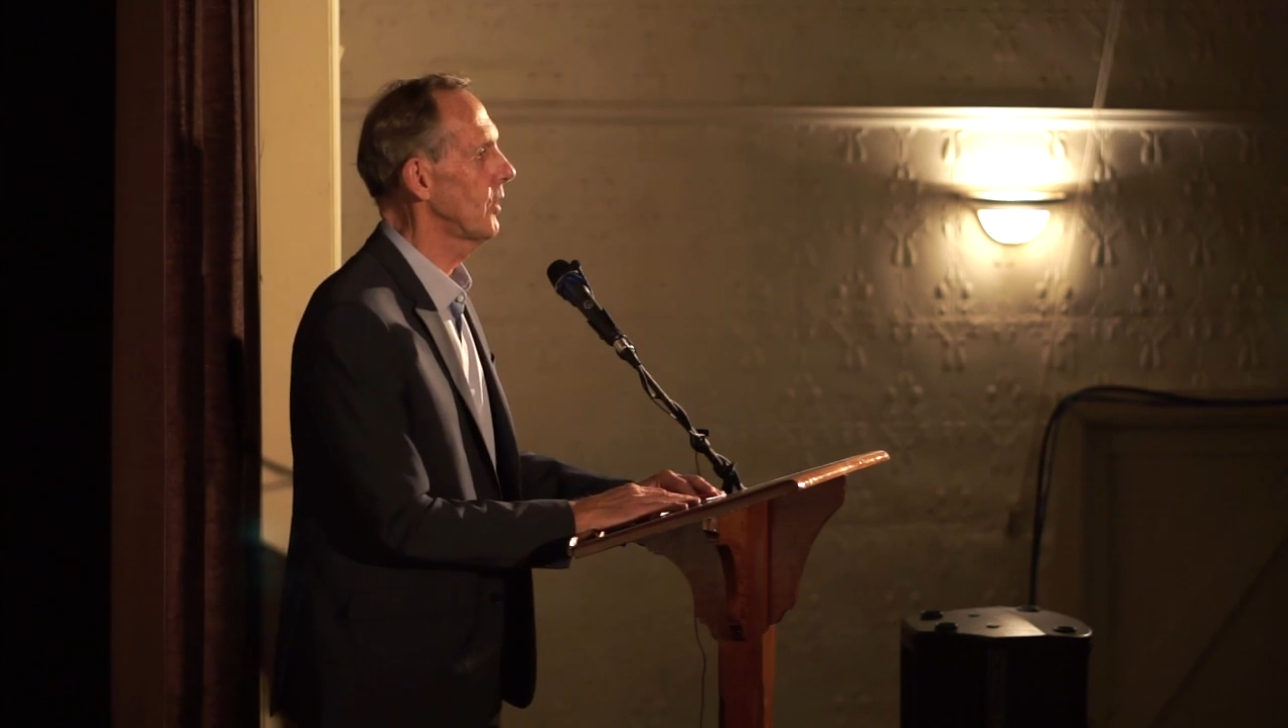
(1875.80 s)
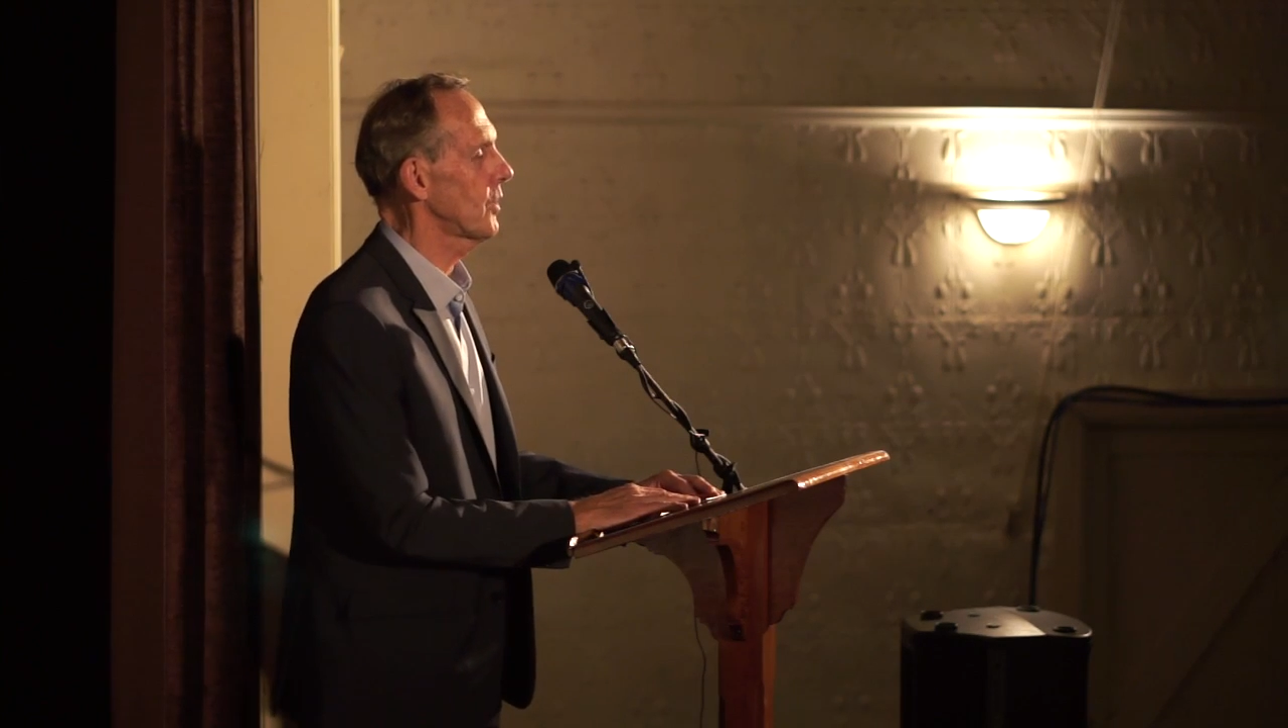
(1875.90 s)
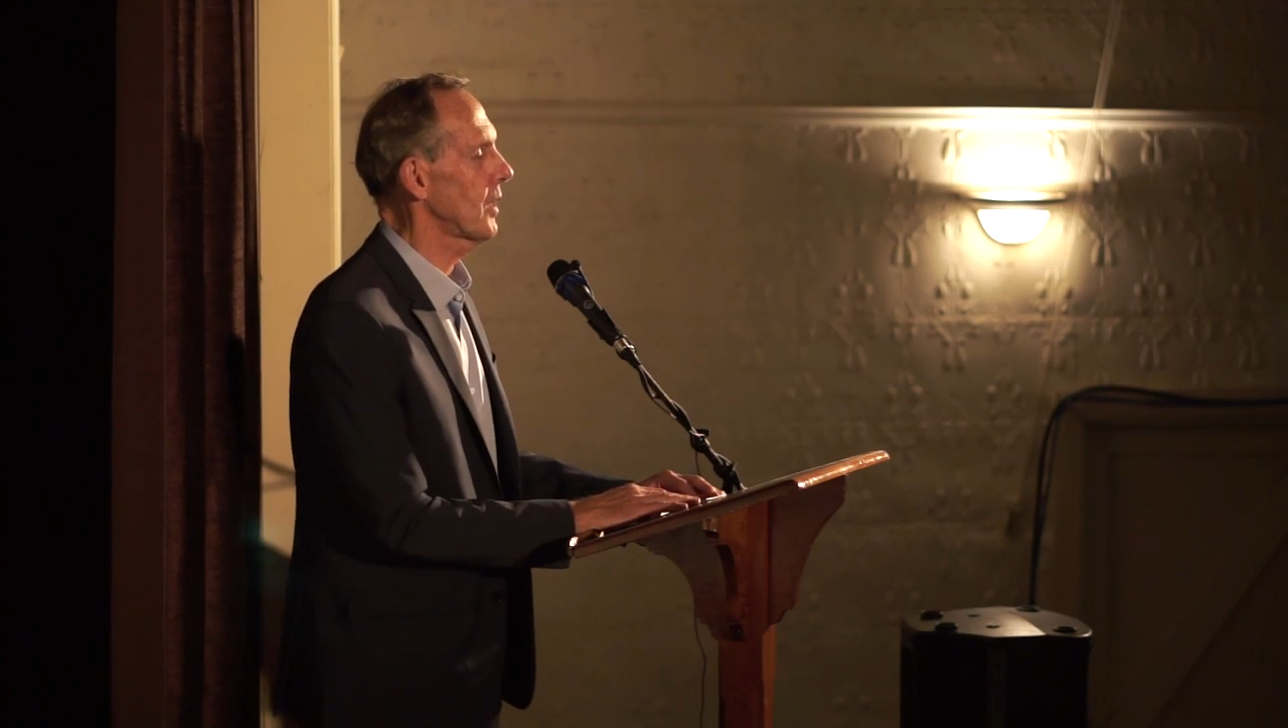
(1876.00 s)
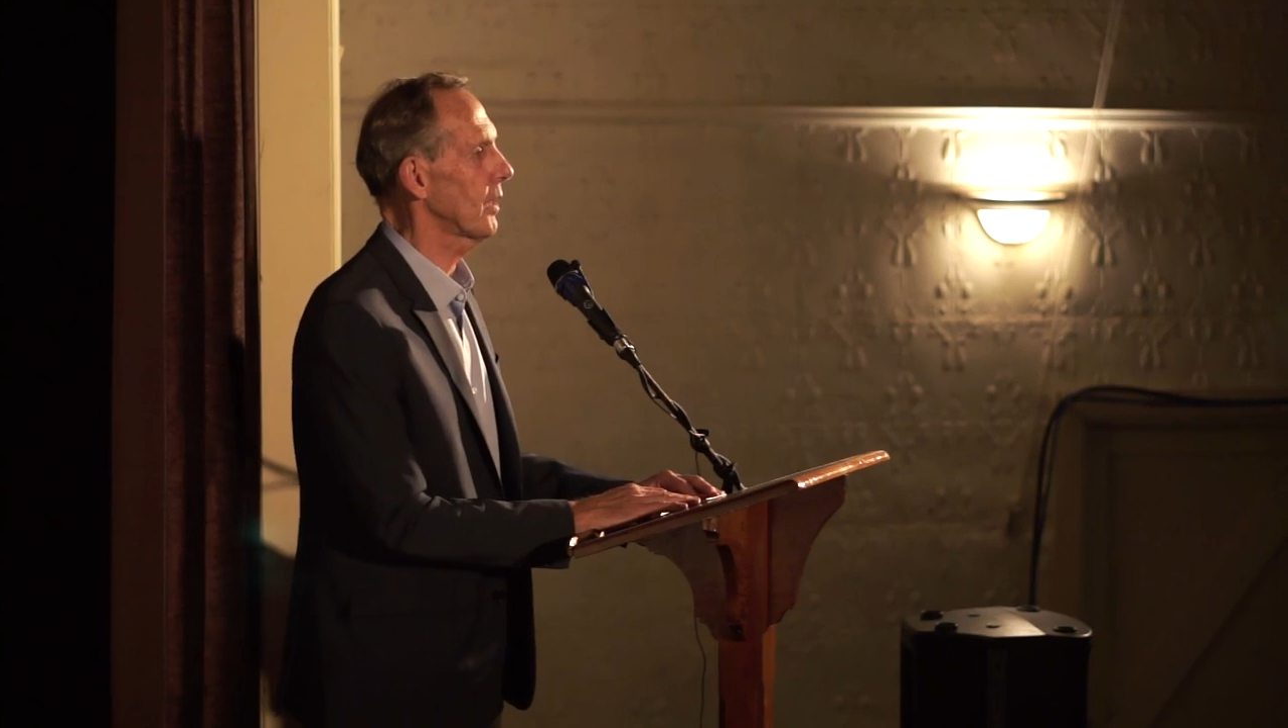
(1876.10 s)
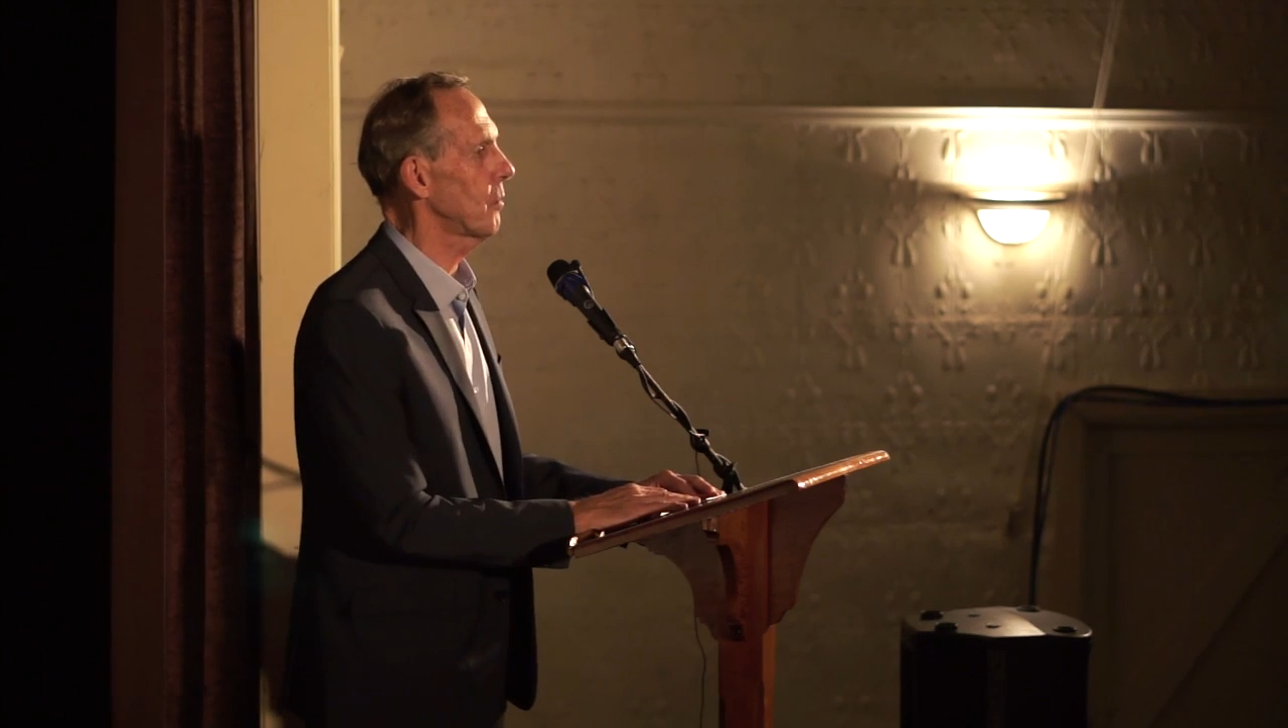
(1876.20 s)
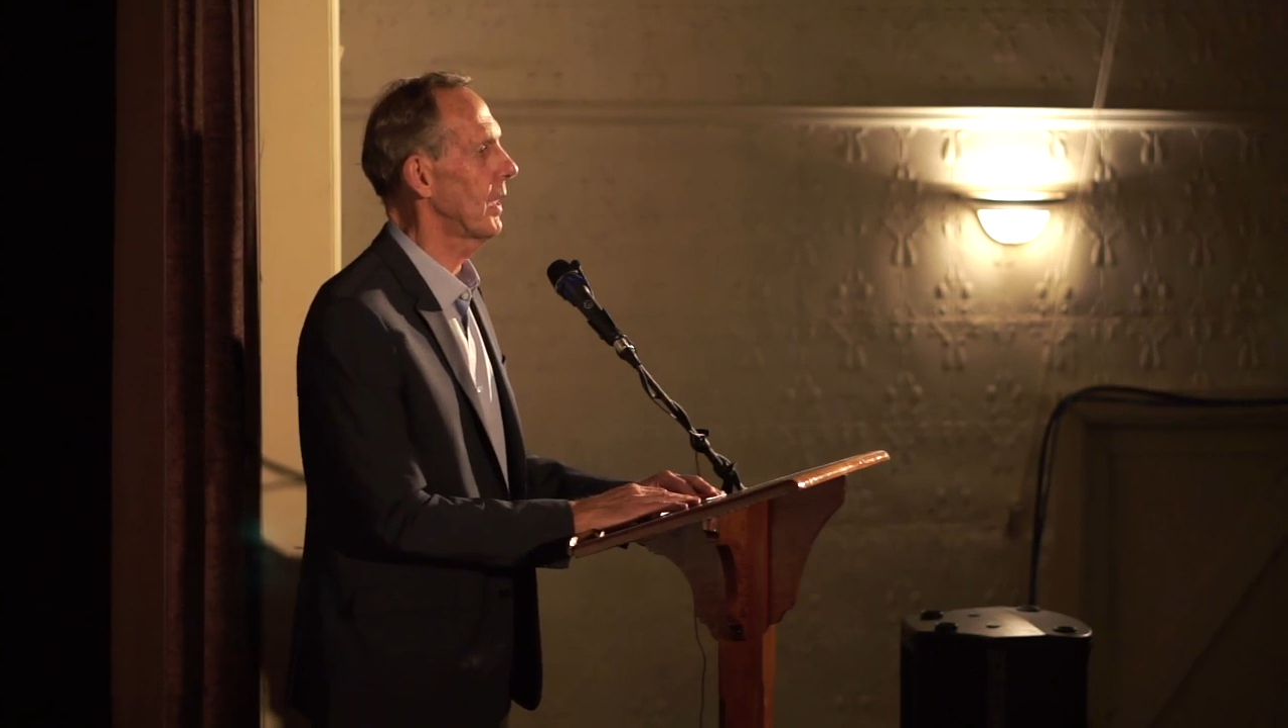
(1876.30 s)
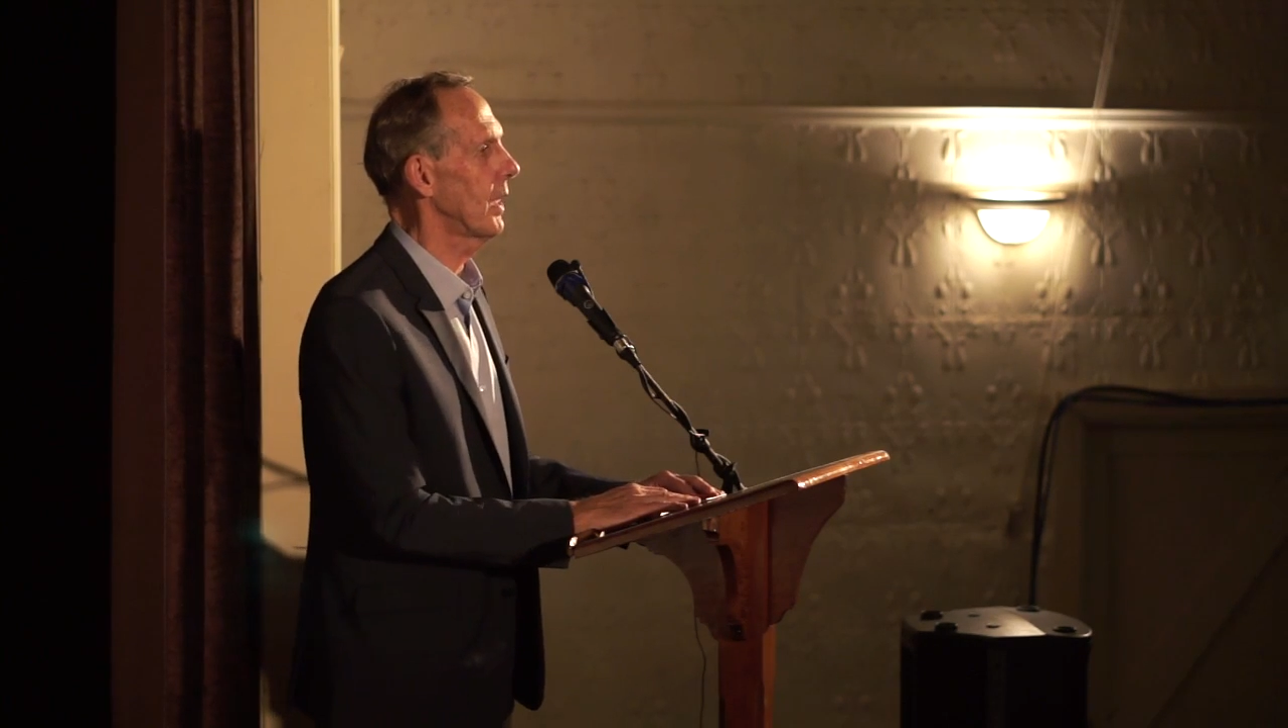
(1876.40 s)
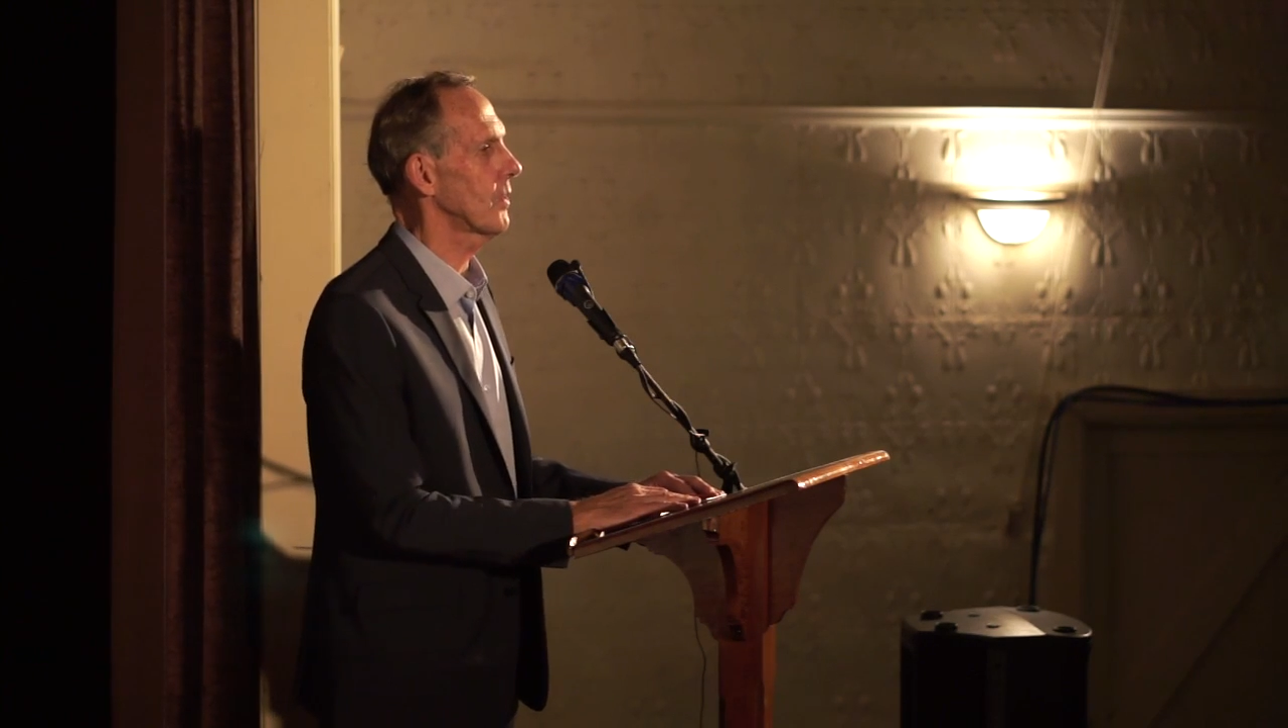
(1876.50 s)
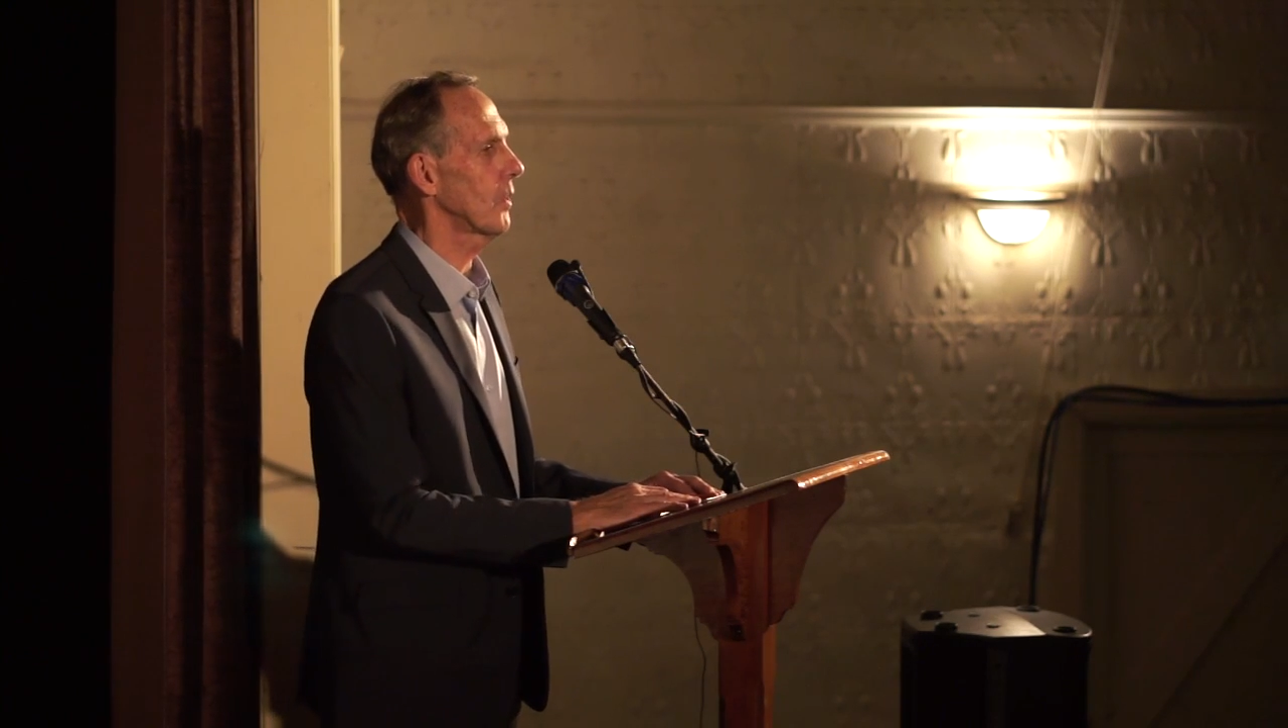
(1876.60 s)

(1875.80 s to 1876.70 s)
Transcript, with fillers: New South Wales